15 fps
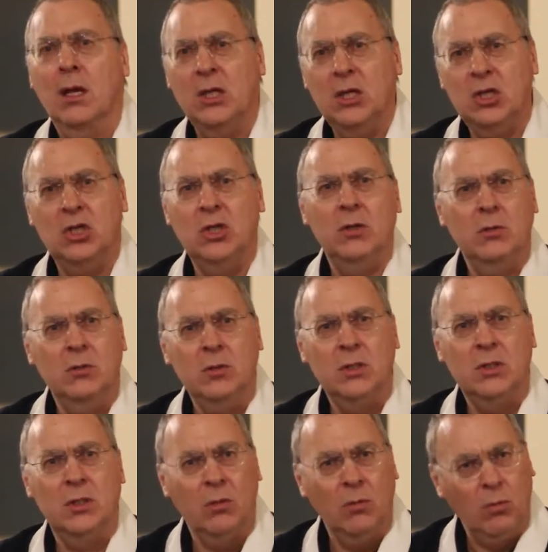
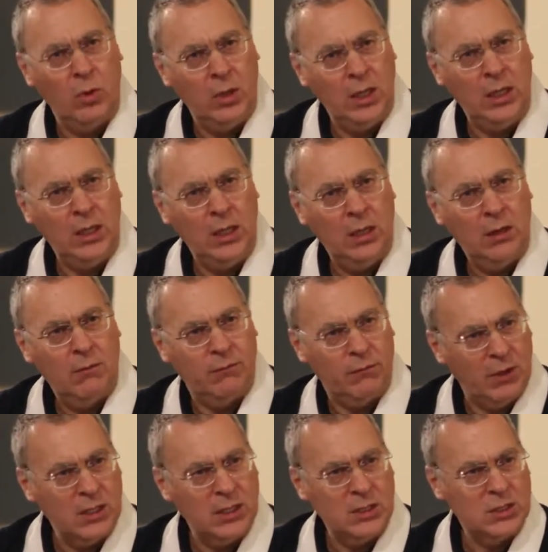issues that we
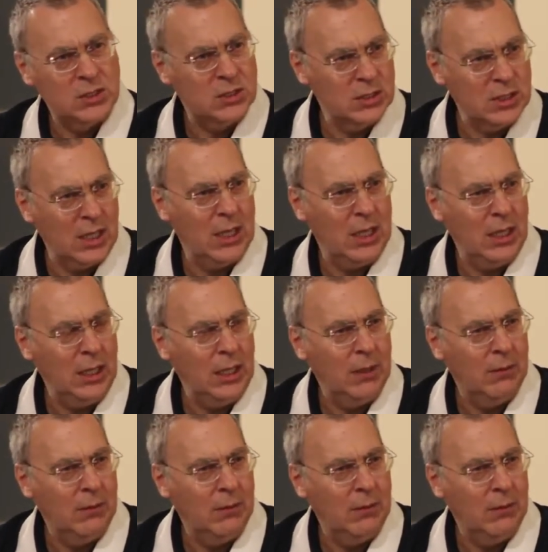face today.